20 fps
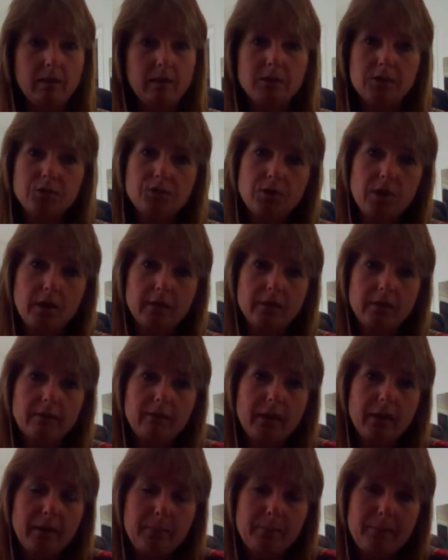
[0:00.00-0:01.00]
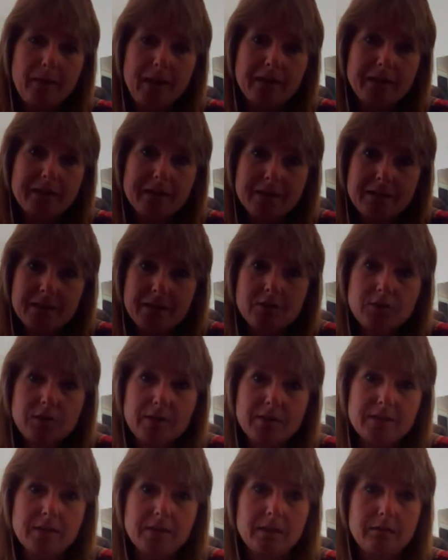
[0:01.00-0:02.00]
I strongly recommend and
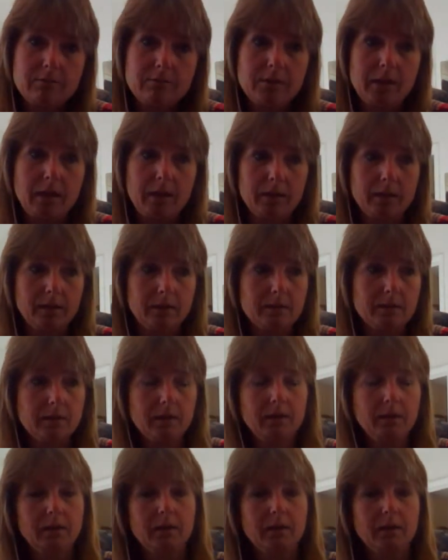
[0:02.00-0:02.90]
suggest that you get it.